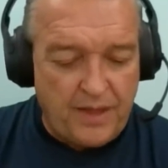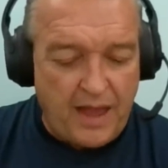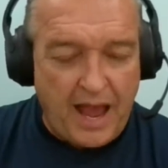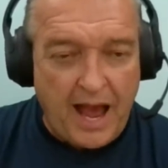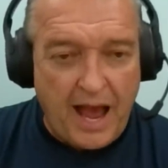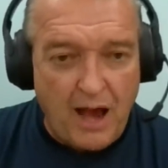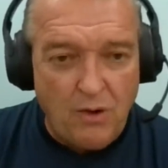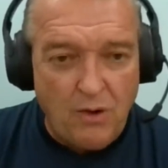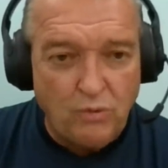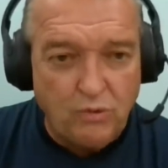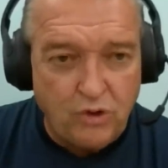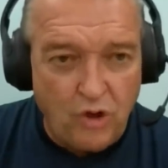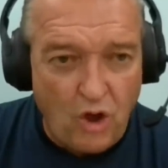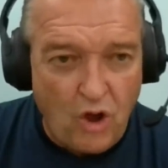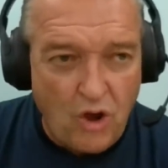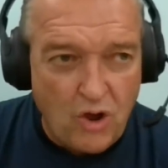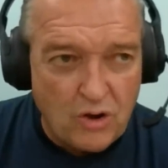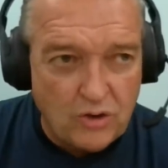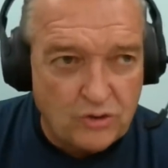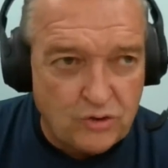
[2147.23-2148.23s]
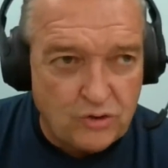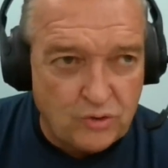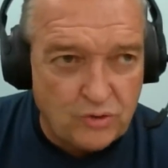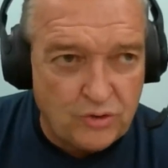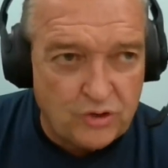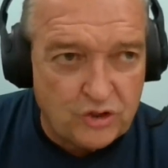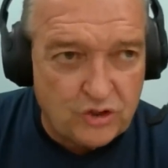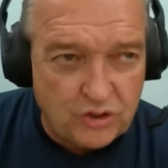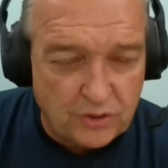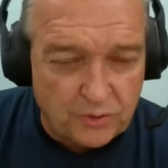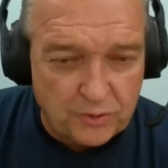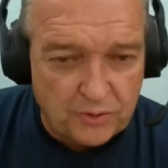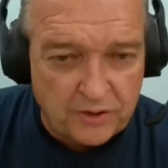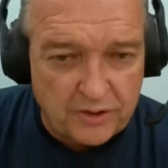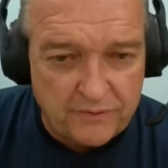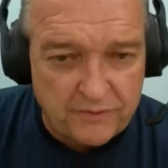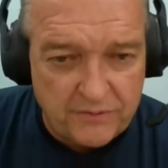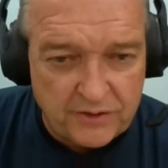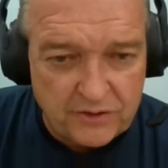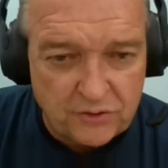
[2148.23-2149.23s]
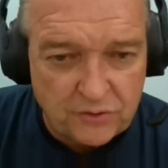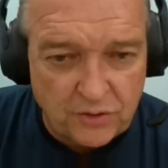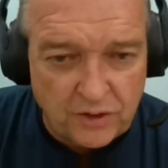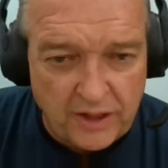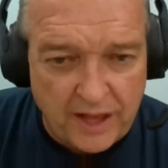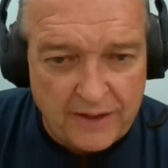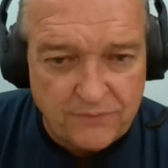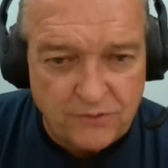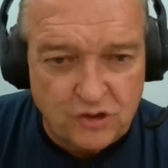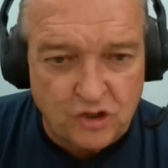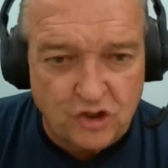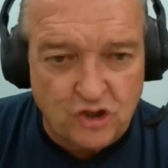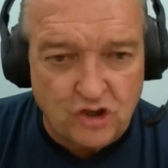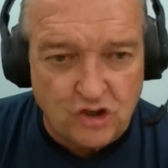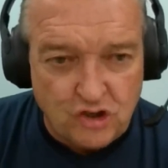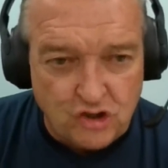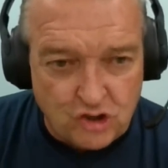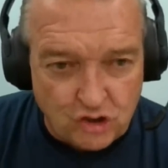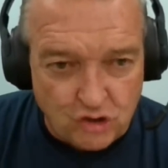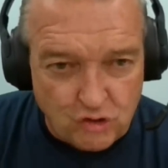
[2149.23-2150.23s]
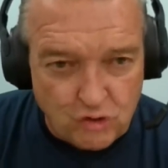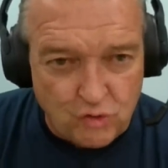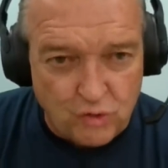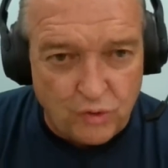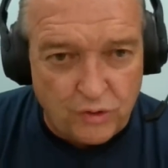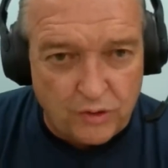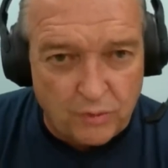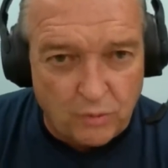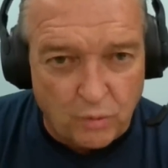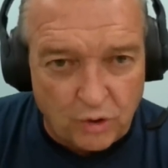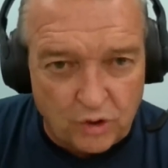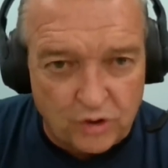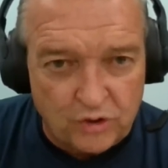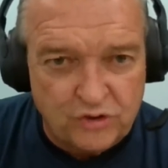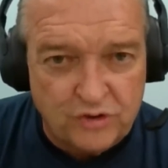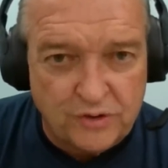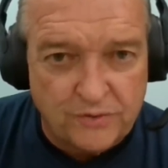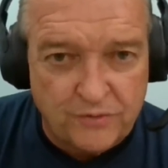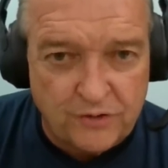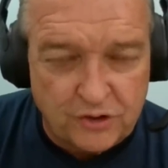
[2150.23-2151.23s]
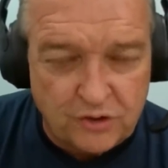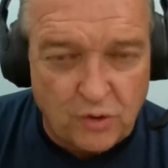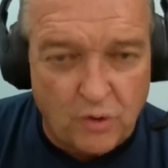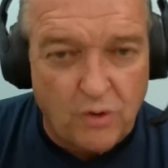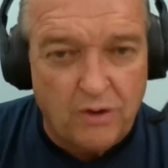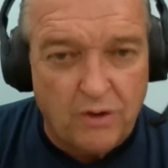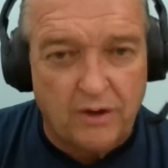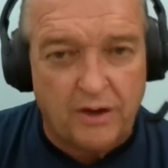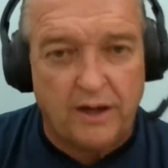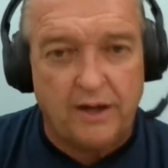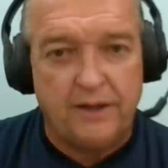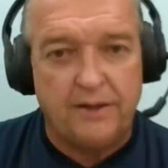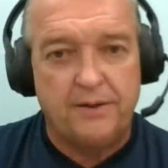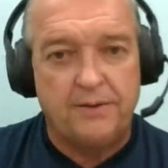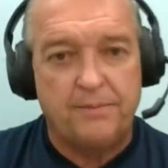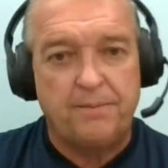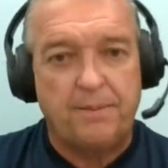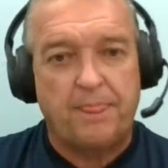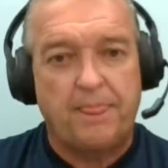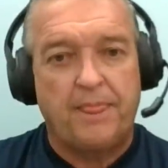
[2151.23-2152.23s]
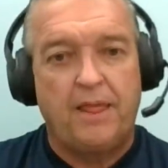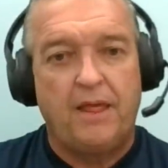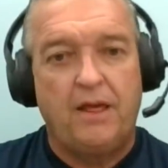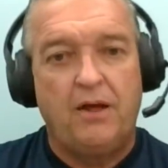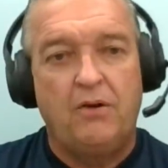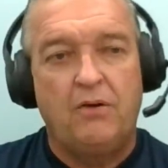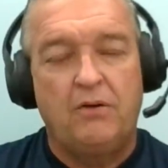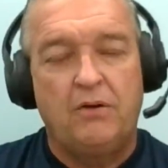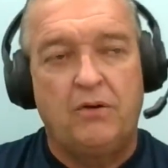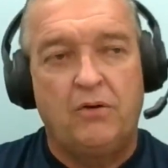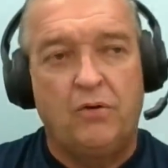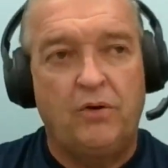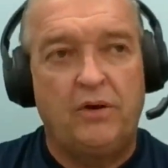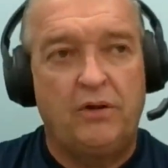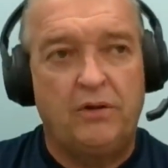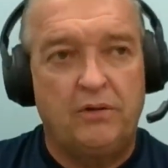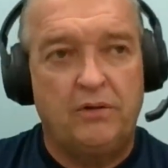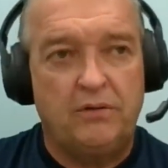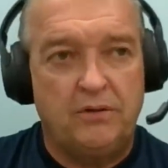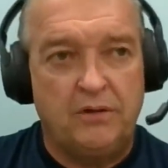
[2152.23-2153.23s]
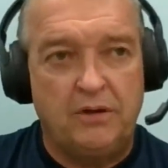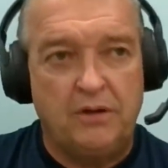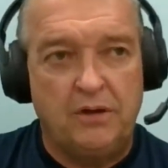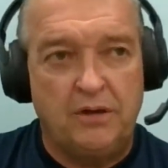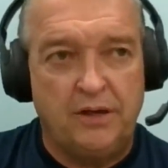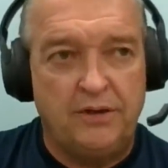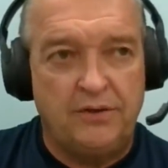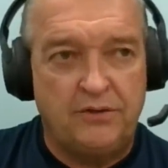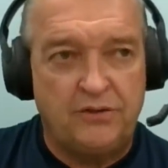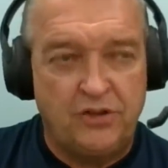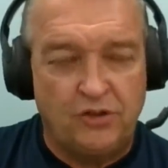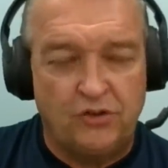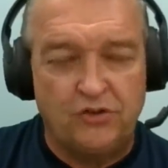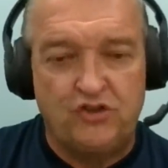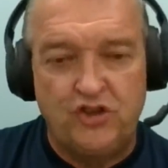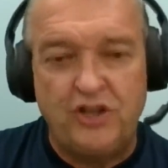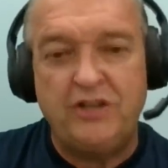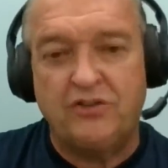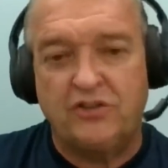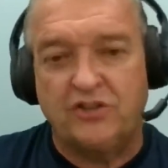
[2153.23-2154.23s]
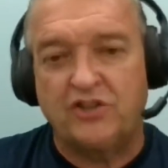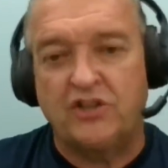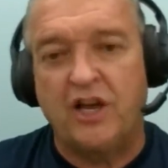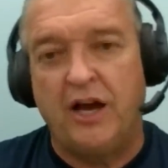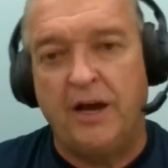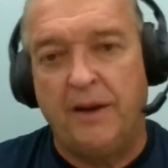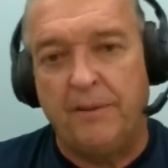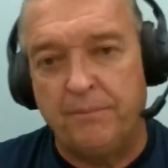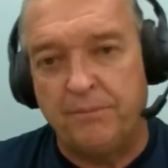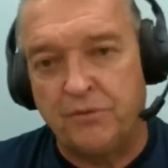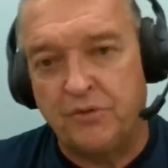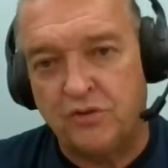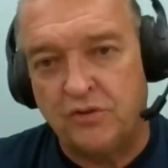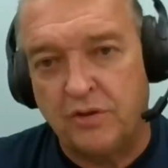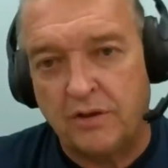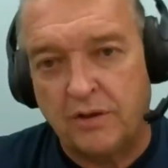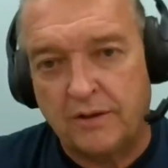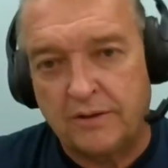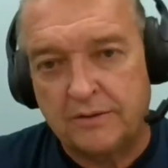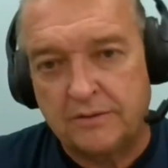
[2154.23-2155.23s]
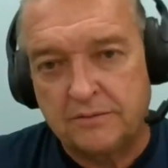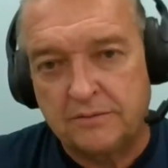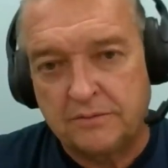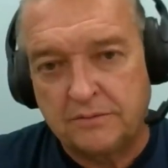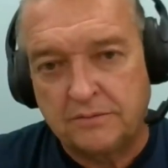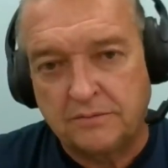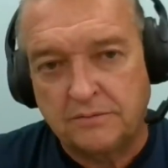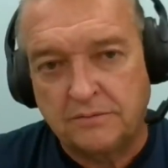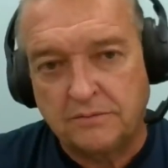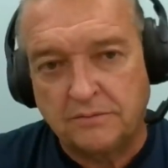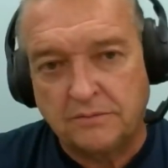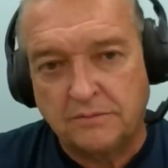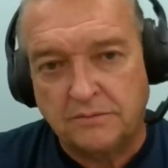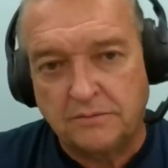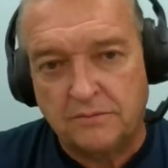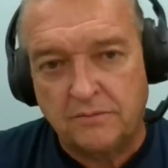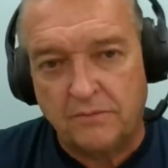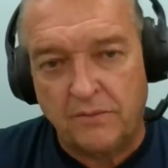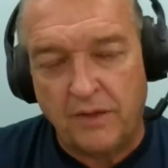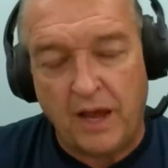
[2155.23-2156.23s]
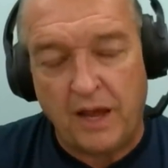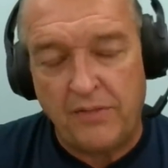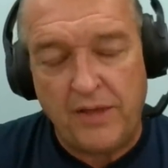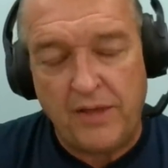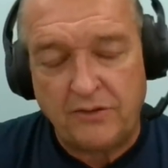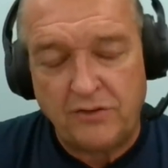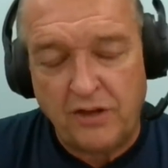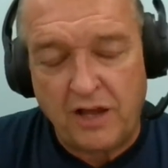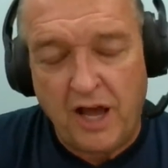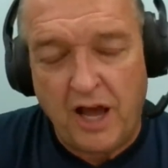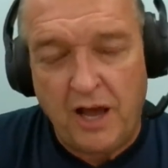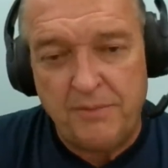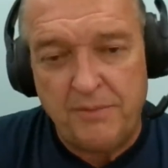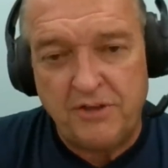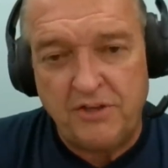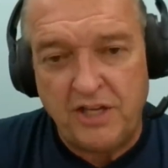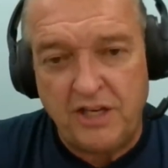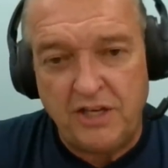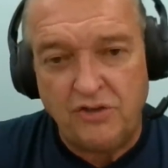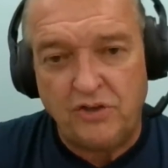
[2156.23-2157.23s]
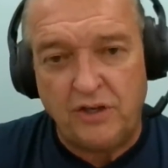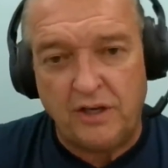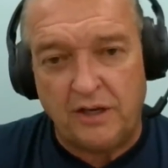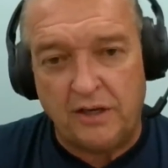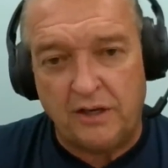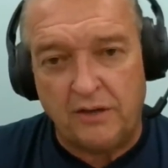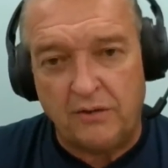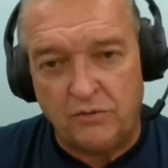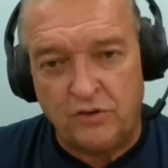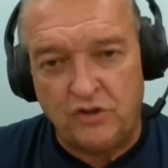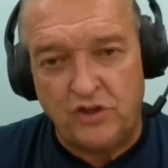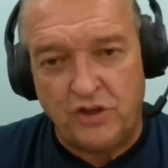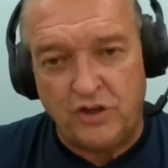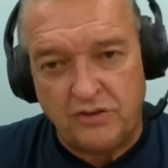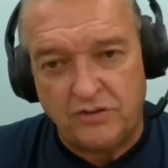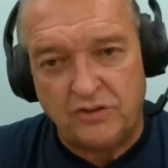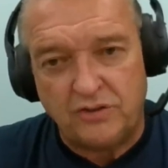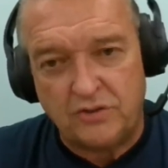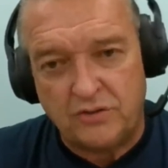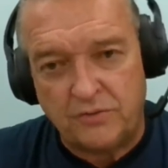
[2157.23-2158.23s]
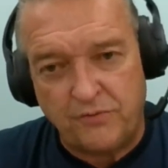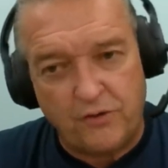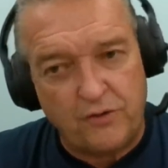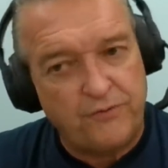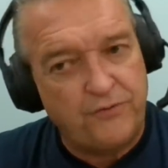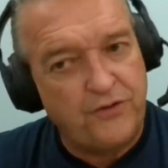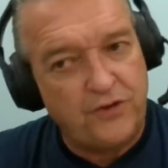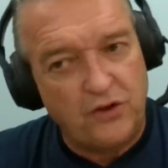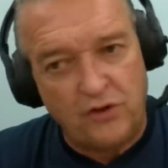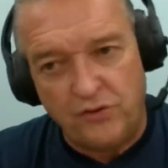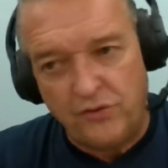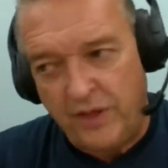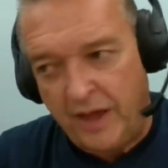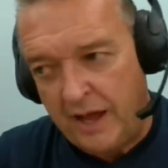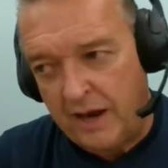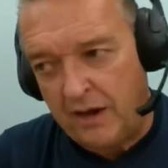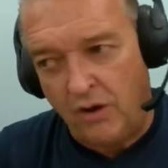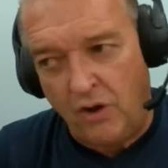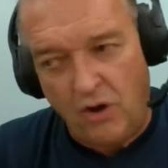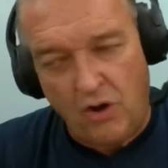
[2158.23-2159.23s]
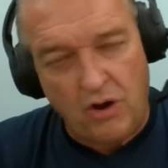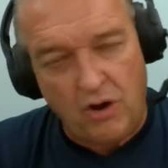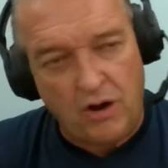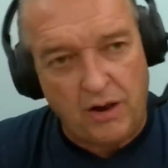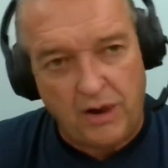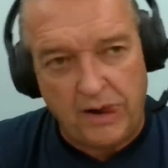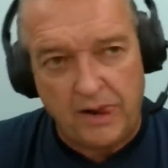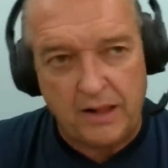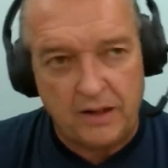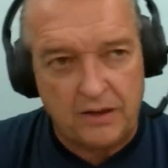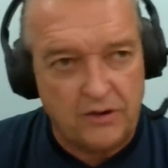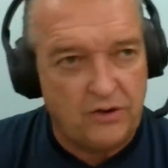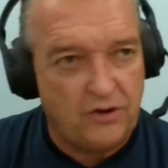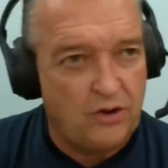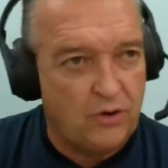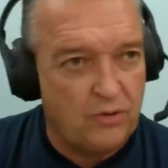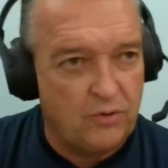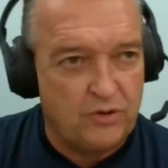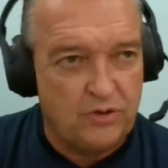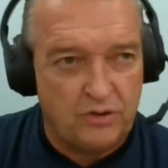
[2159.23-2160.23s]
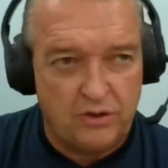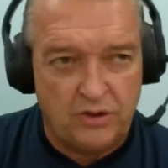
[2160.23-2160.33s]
How long do the children of Israel have to do the words of the Torah? Well, until Jesus comes. And that's a common teaching. Jesus fulfilled that law. You know,